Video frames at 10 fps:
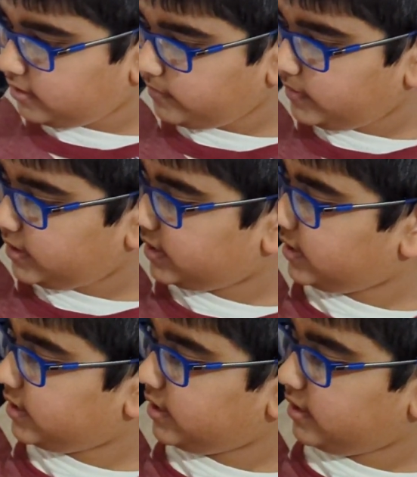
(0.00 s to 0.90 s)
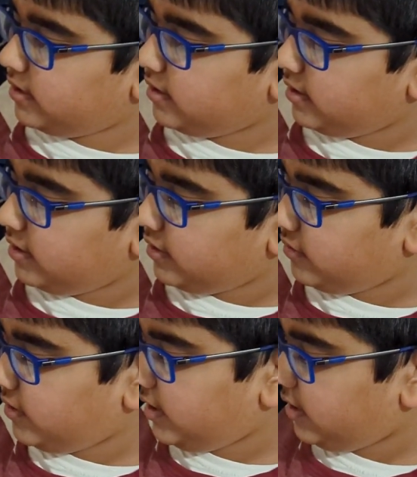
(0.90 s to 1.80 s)
of it, and then
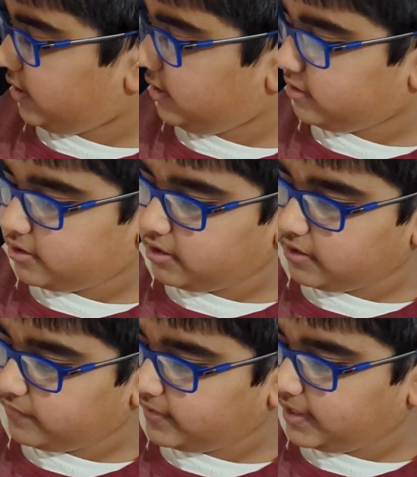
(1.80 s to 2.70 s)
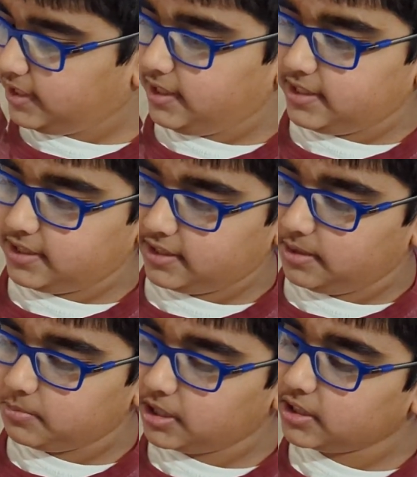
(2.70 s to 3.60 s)
you get a certificate. And
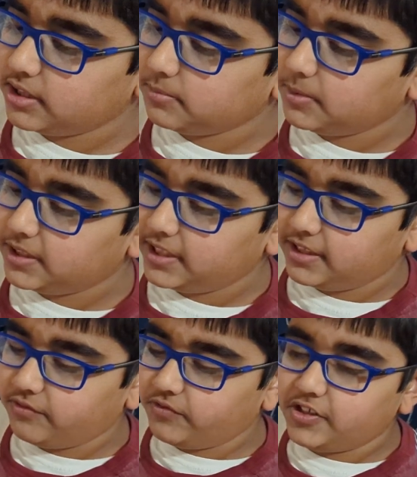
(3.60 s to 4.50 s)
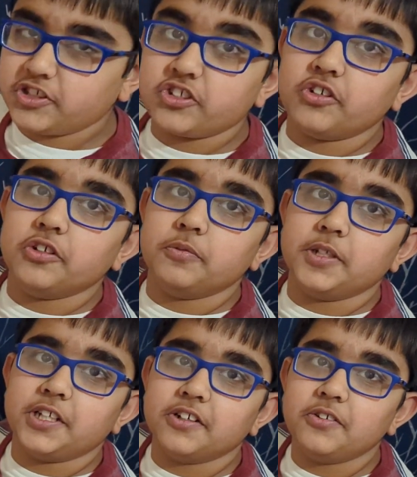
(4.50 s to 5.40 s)
I'm gonna let my dad finish the whole
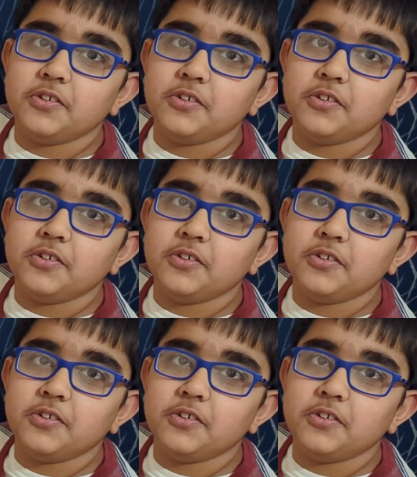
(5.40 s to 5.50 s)
video.